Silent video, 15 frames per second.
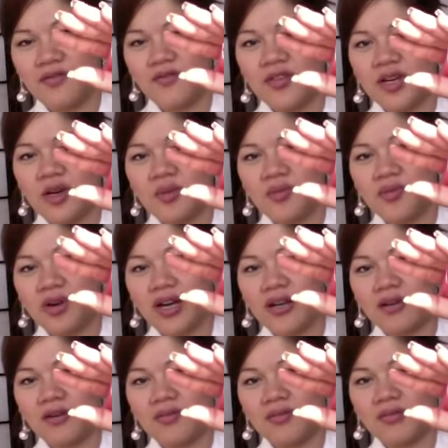Very
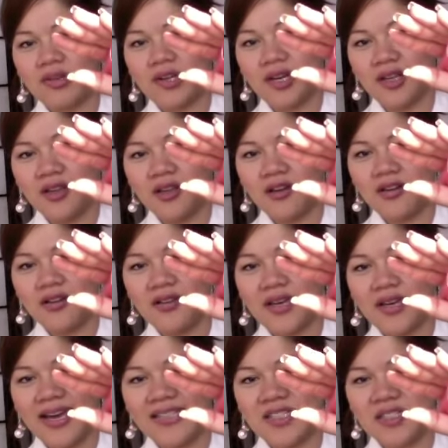bright color
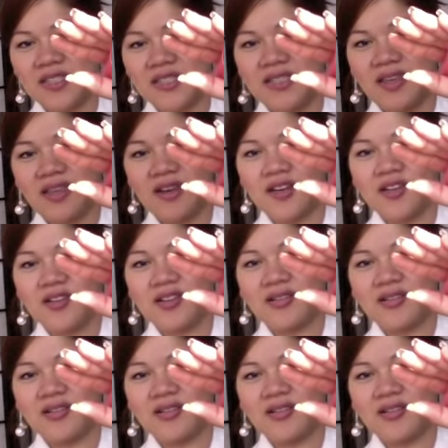as you see there.